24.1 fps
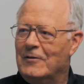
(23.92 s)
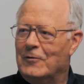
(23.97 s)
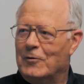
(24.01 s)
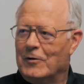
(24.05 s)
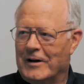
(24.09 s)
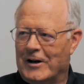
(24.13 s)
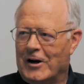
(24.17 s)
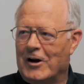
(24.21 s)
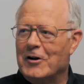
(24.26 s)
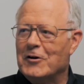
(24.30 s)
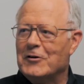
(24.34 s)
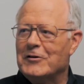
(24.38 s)

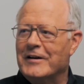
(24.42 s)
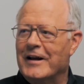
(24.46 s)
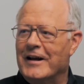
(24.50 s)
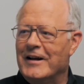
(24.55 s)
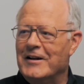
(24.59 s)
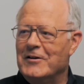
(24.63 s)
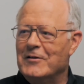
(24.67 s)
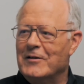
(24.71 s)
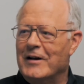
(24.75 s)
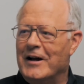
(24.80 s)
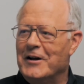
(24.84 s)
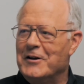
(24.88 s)
Well, hello,
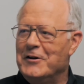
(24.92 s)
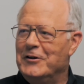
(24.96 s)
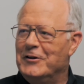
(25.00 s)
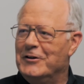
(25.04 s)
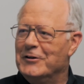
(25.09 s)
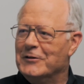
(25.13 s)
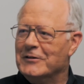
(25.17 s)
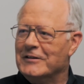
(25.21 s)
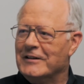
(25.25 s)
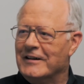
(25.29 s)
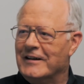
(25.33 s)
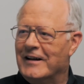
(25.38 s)
Daniel. How you
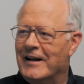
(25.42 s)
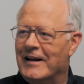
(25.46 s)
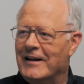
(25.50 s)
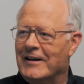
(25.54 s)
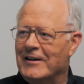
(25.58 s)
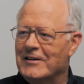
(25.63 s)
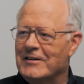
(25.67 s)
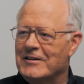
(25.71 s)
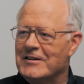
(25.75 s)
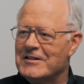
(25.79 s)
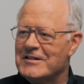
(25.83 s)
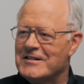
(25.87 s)
doing today?
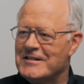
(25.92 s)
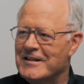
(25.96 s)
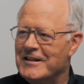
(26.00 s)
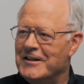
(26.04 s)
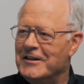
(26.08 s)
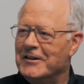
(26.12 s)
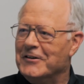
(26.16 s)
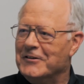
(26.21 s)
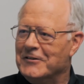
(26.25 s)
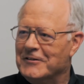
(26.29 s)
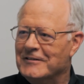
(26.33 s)
Good to see you.